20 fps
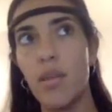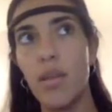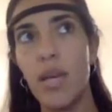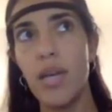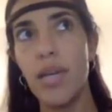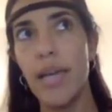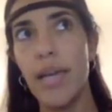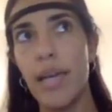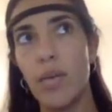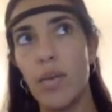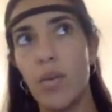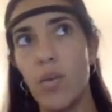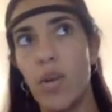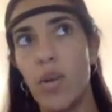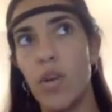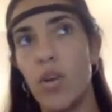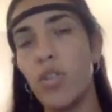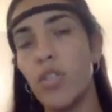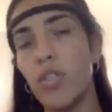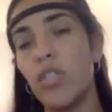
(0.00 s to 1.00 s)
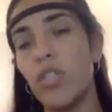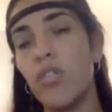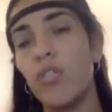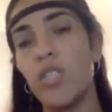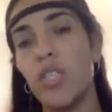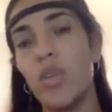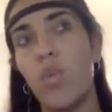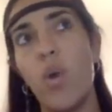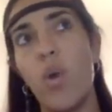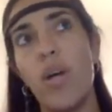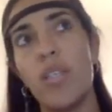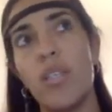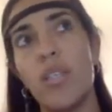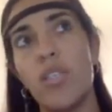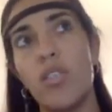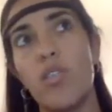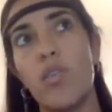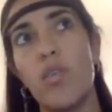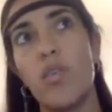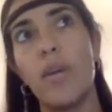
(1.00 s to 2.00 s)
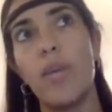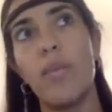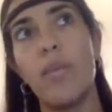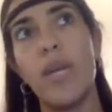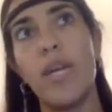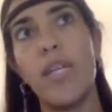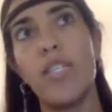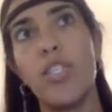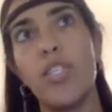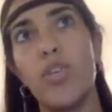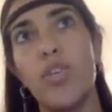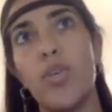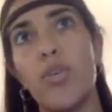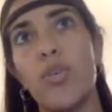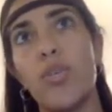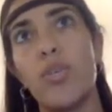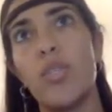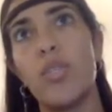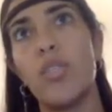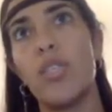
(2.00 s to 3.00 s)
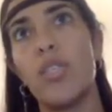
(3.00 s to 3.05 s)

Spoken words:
again, we're only using one, so remember I chose,